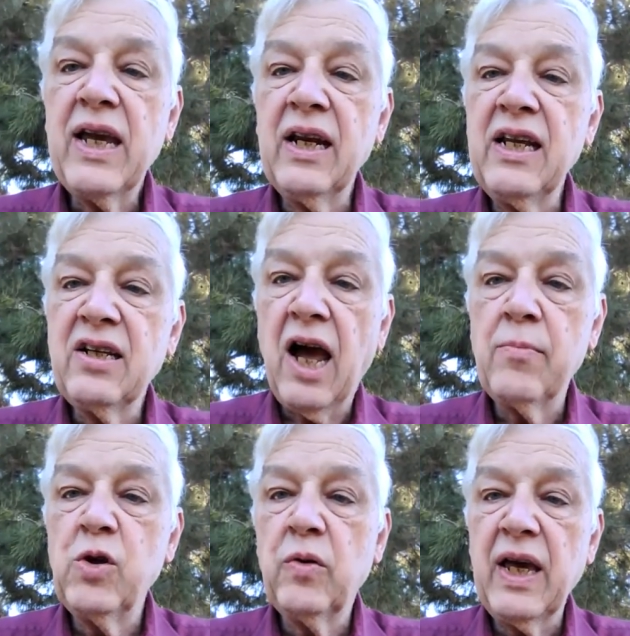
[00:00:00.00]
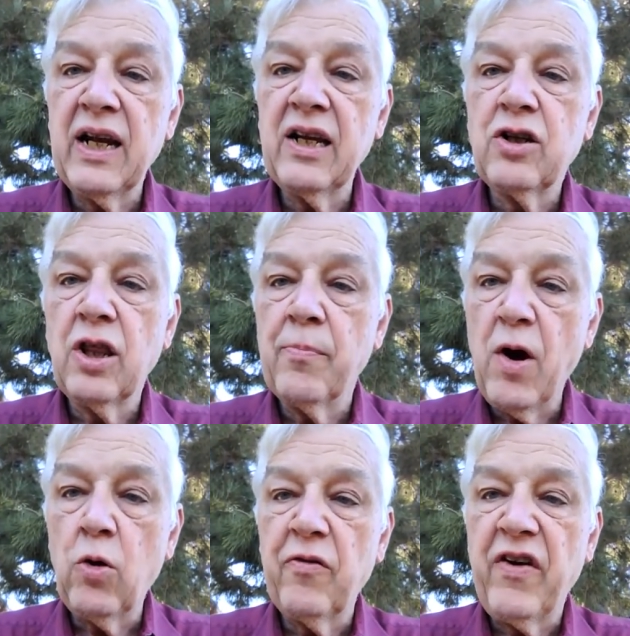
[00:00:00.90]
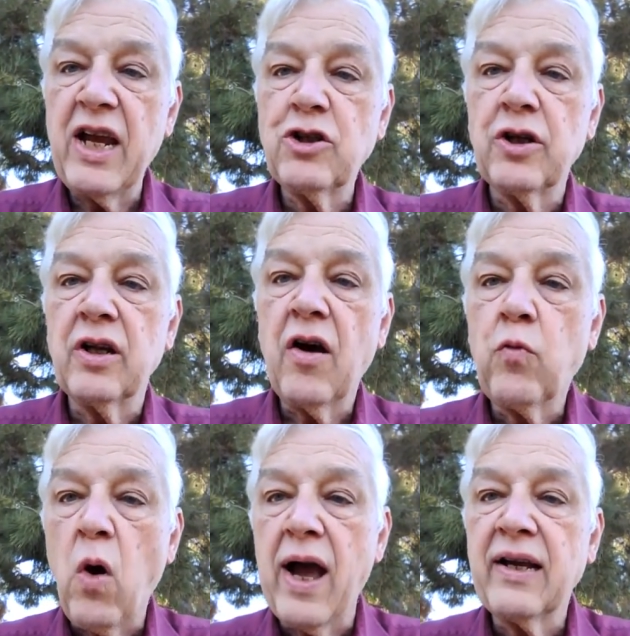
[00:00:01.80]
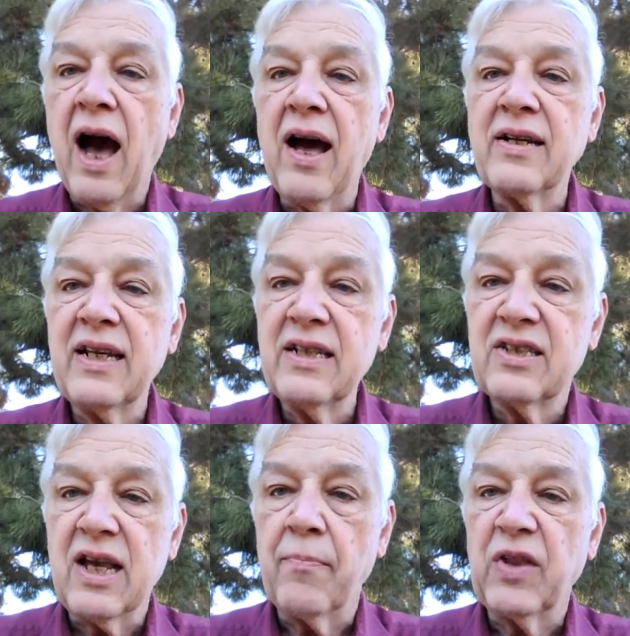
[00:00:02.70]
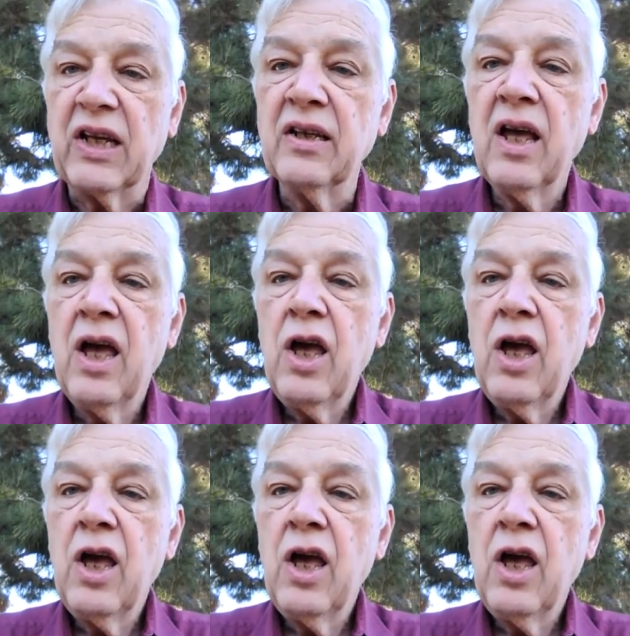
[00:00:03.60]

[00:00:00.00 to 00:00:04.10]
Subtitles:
anytime you get into the motivation of why God did something,